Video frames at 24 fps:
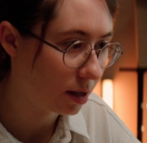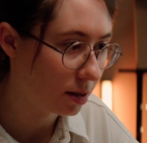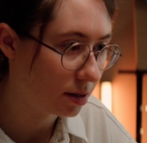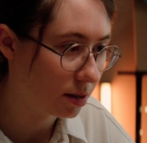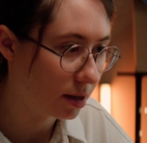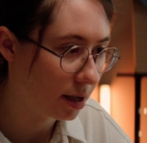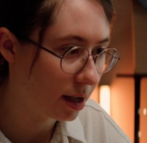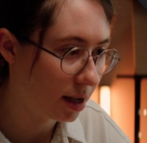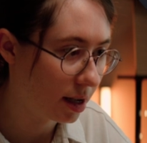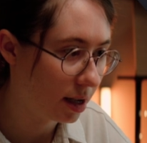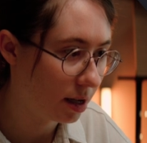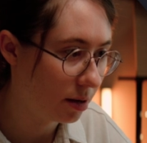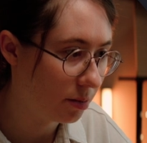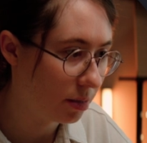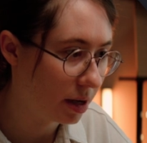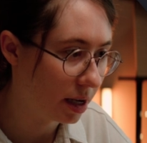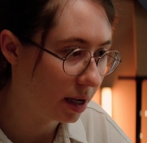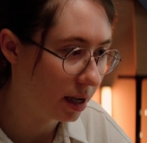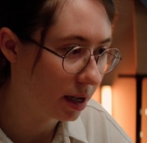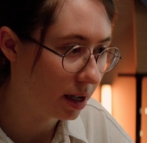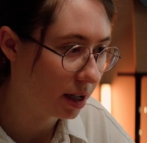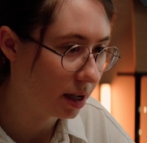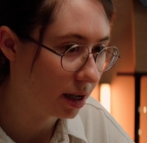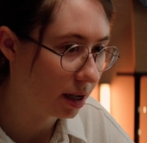Let's add
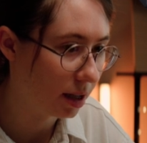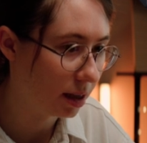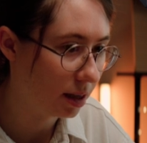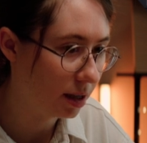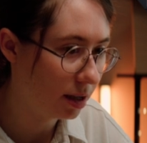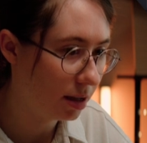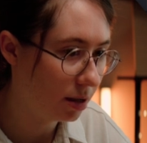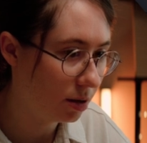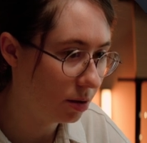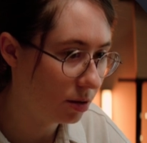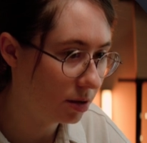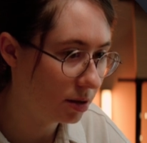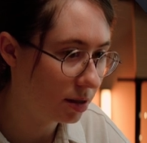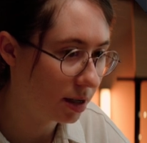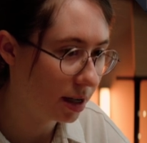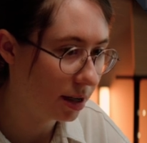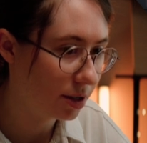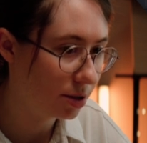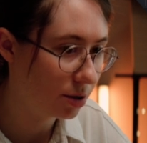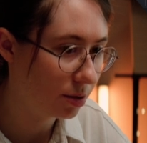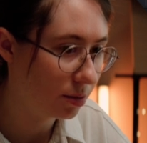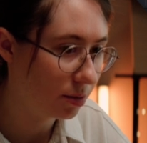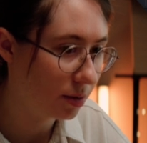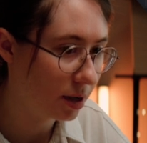back in a little
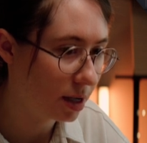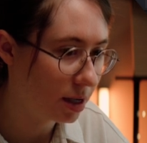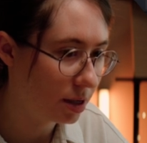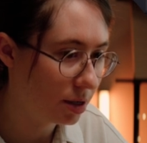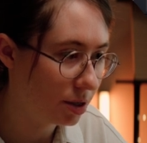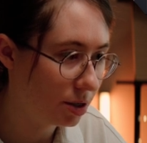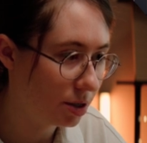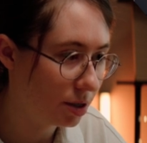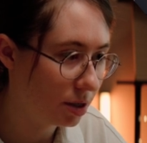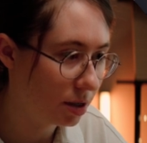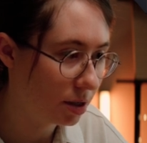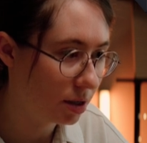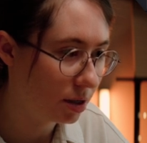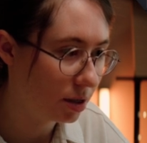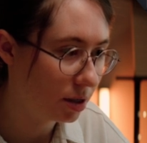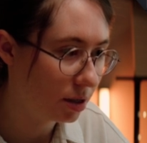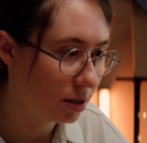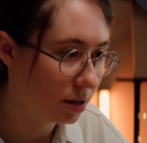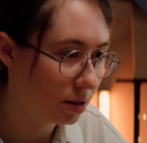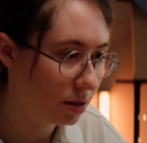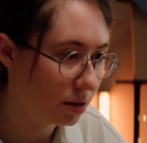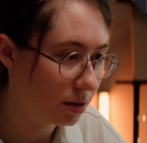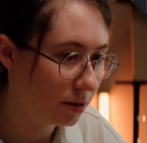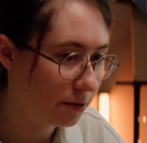
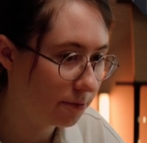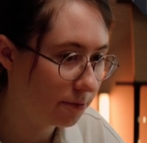saturation.